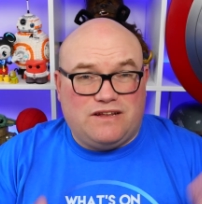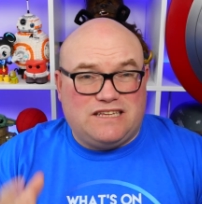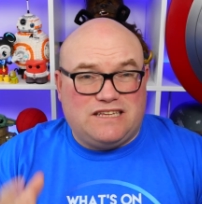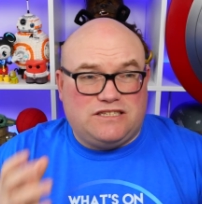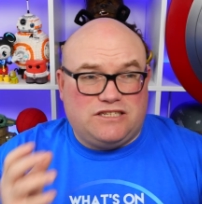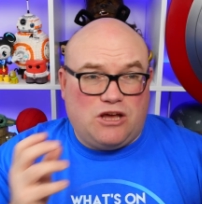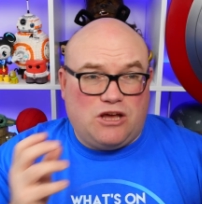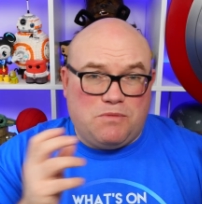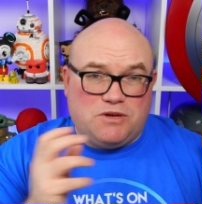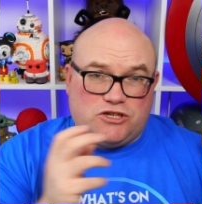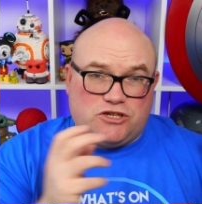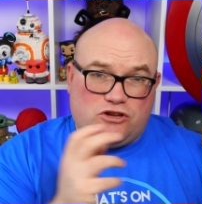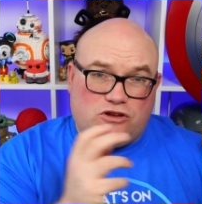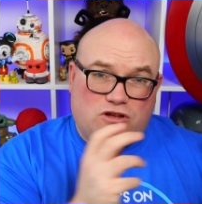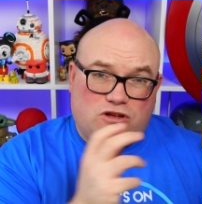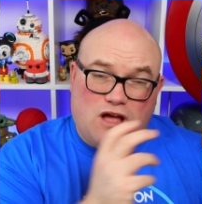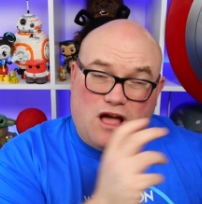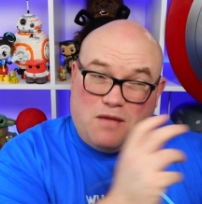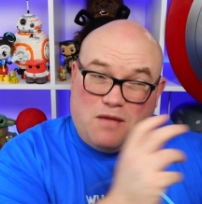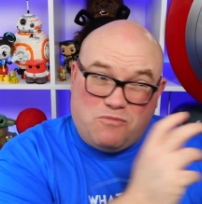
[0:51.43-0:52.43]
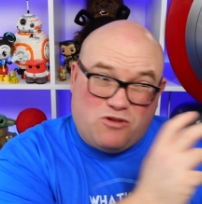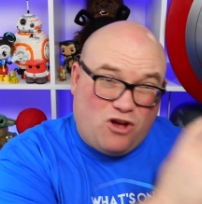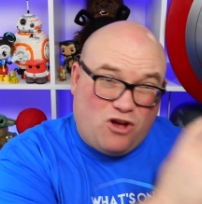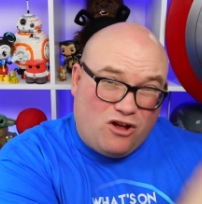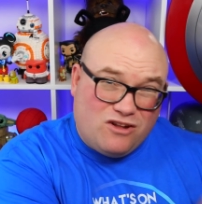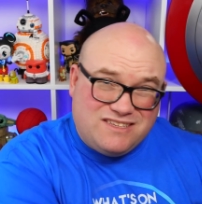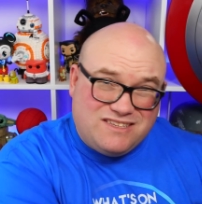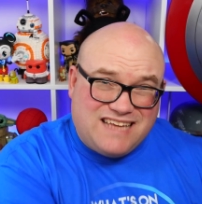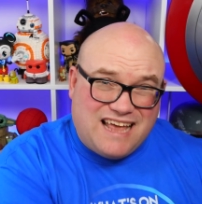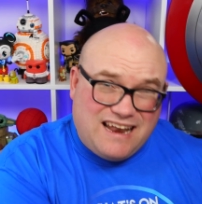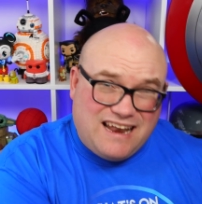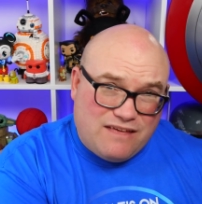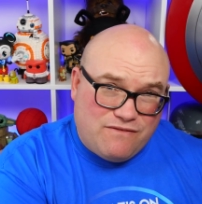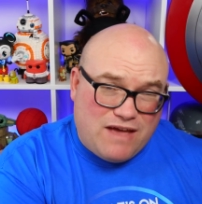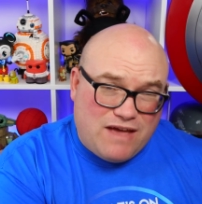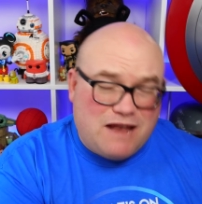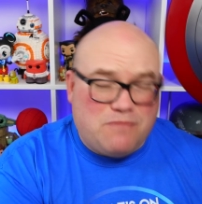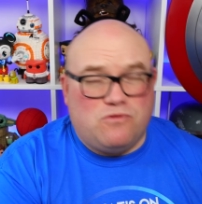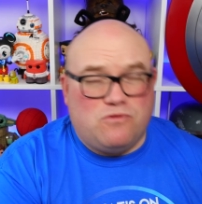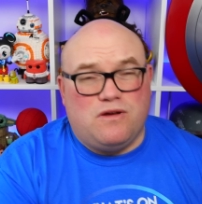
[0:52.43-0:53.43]
There's so much um, content
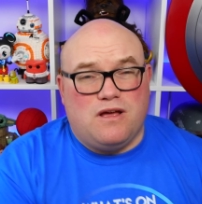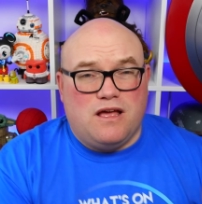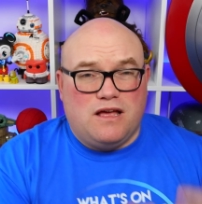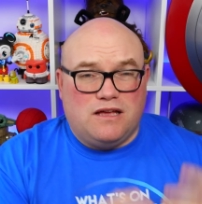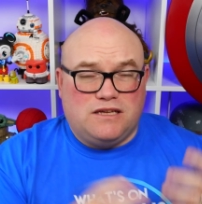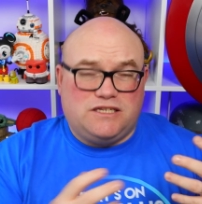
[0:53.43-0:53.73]
available,